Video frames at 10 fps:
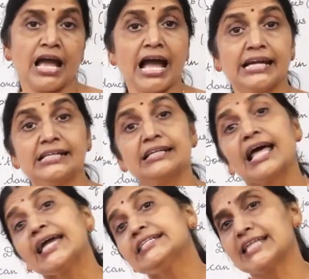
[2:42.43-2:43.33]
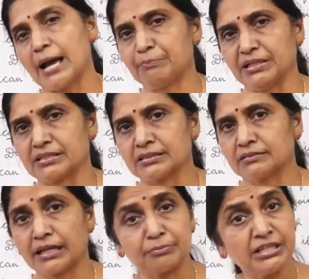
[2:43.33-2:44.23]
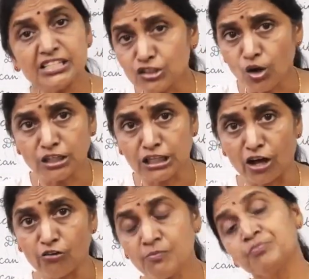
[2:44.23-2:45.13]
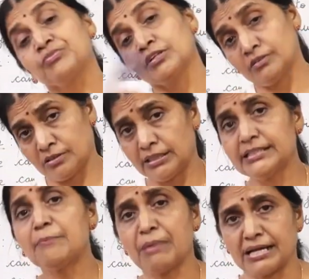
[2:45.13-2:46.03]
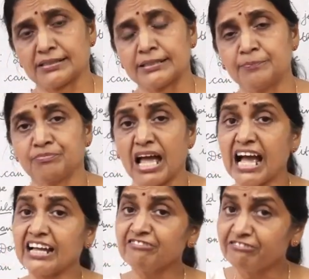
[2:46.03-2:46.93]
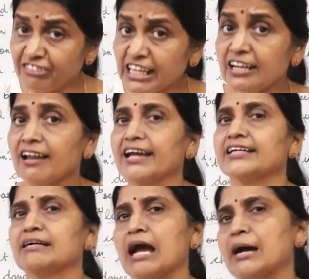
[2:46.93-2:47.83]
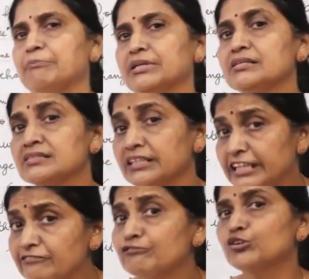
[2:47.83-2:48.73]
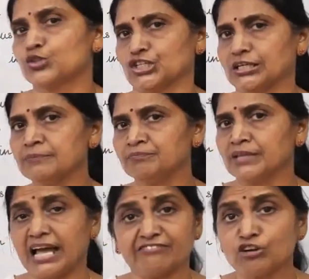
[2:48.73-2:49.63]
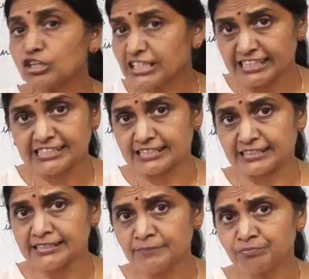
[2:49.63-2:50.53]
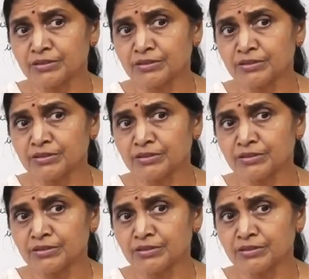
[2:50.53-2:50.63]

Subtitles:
I liked apples. That means not now, in the past. I will like apples in future. I have not tasted it.